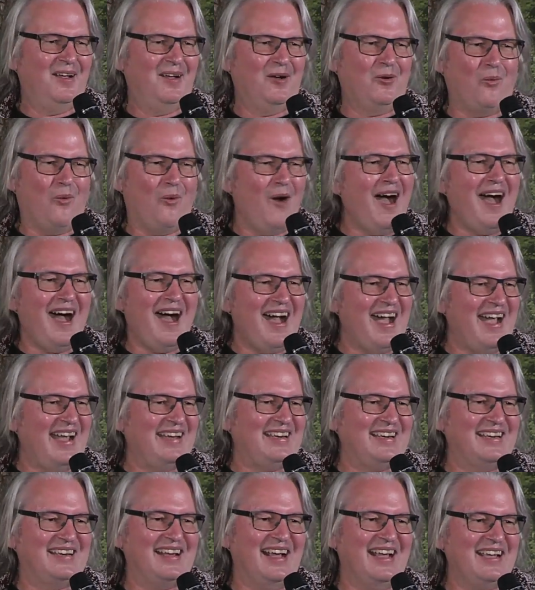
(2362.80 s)
Why
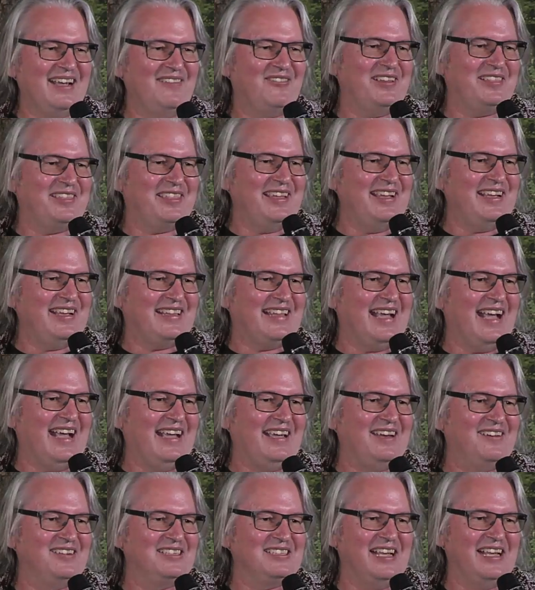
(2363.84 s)
did I ever think that?
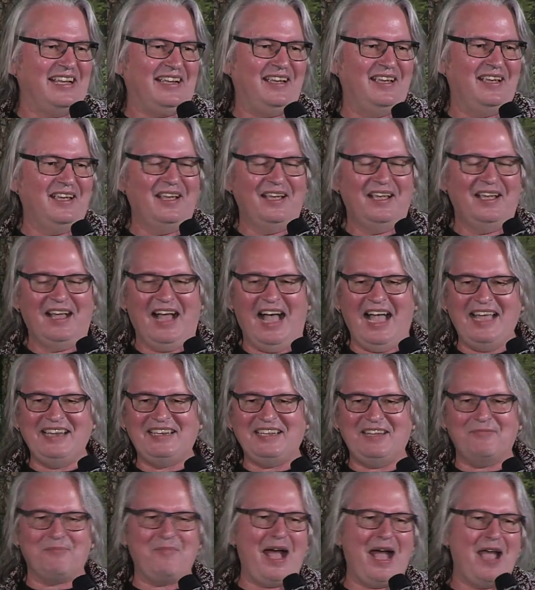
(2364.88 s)
You know, like, I
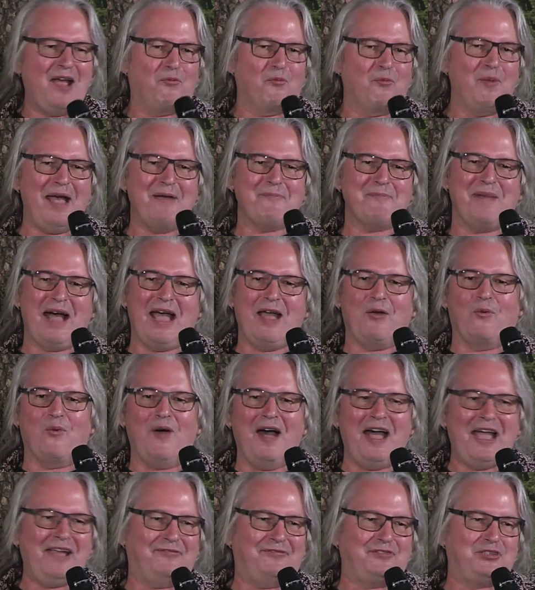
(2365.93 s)
met my
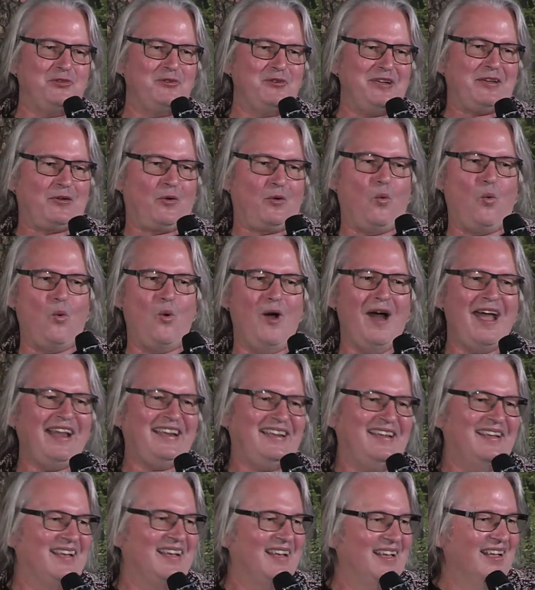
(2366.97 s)
wife doing what?
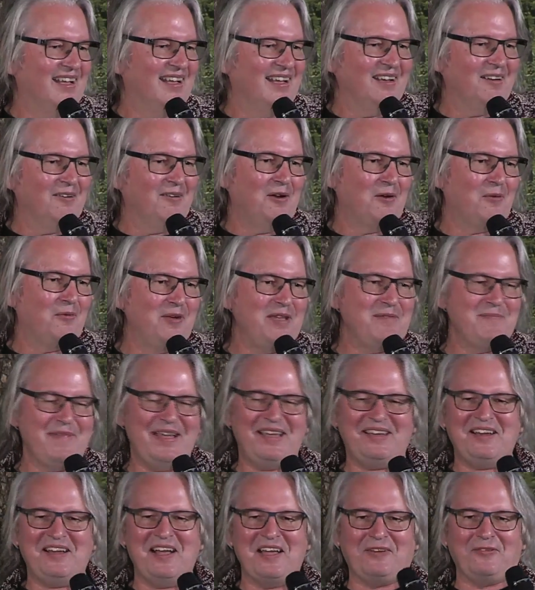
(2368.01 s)
You know, we
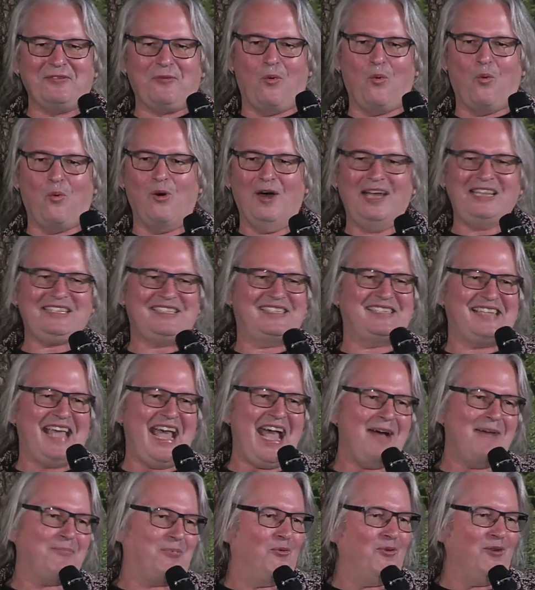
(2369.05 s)
met on
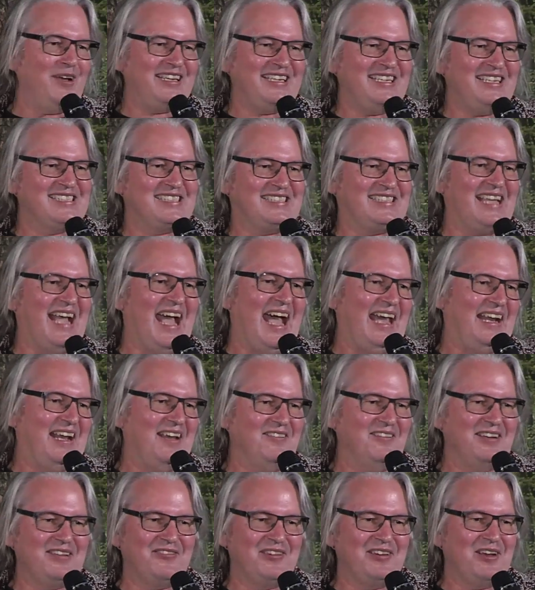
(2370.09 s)
WhatsApp? What is that? I
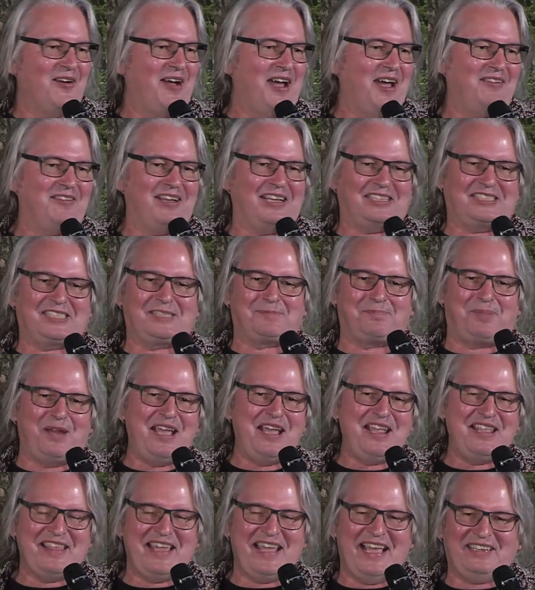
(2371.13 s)
don't even know how to
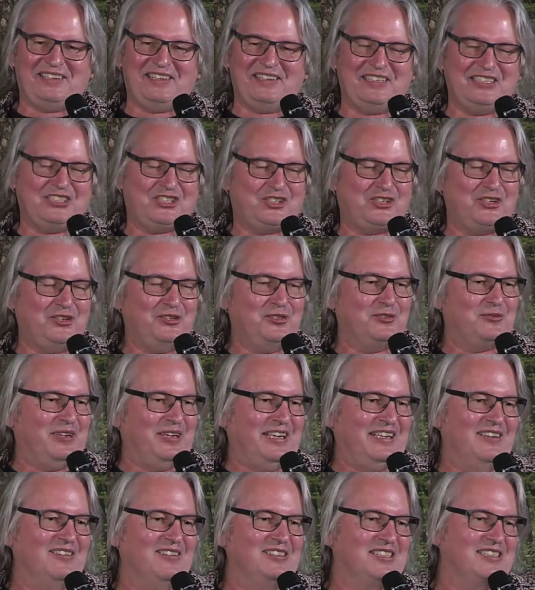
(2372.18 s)
explain that to the children.
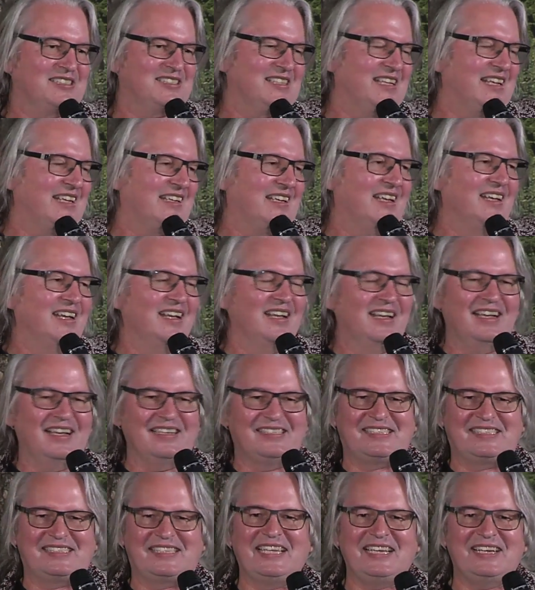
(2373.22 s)
You know, it's just like a
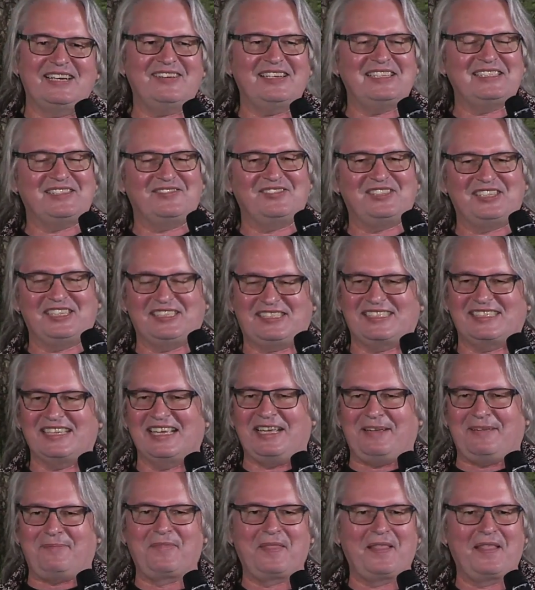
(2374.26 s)
series of just
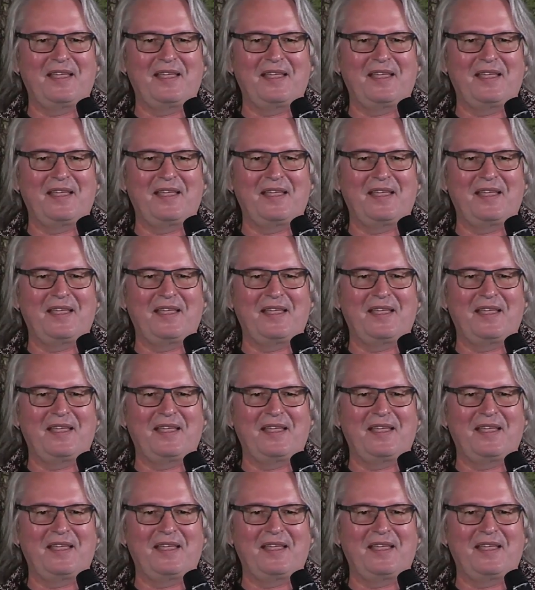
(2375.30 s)
like